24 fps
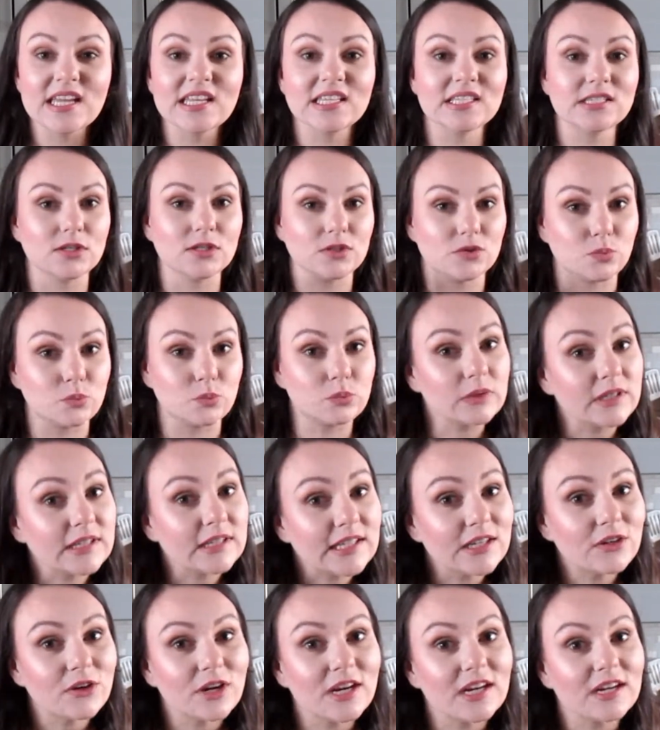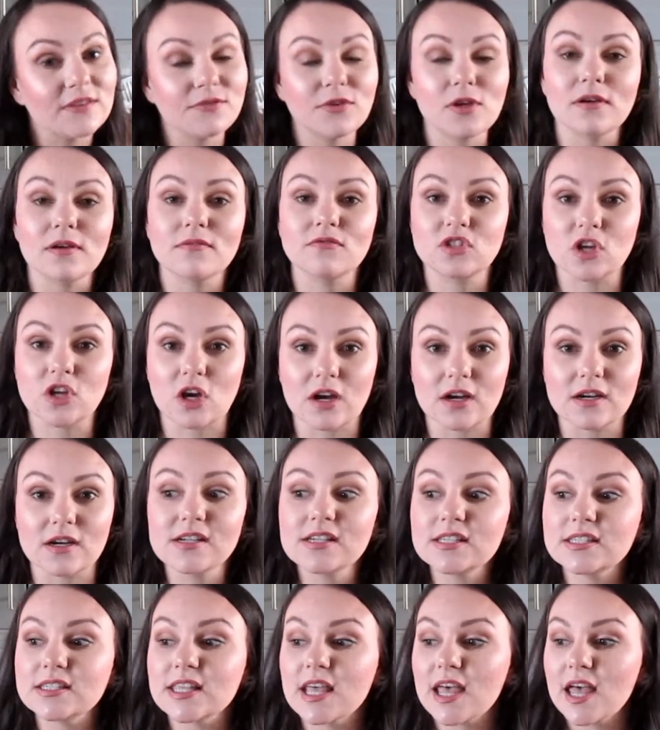This is really great if you have
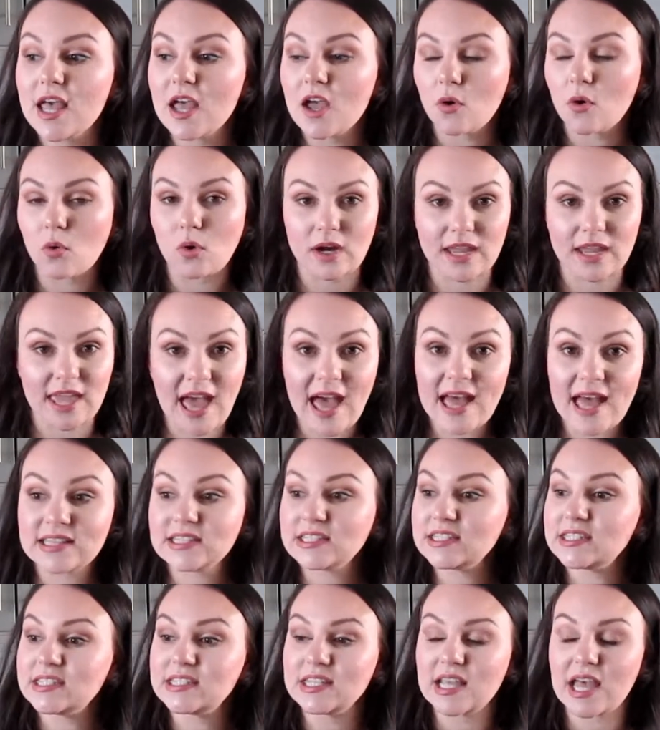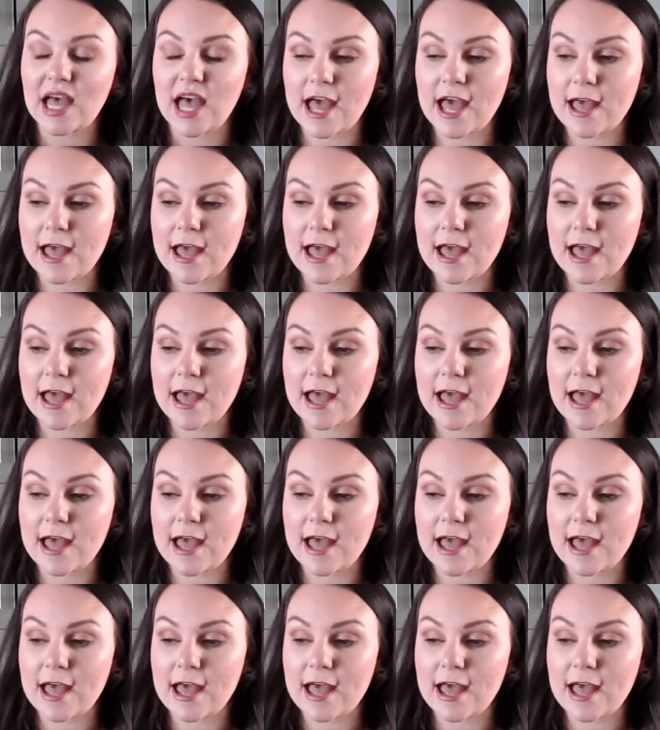dogs or cats,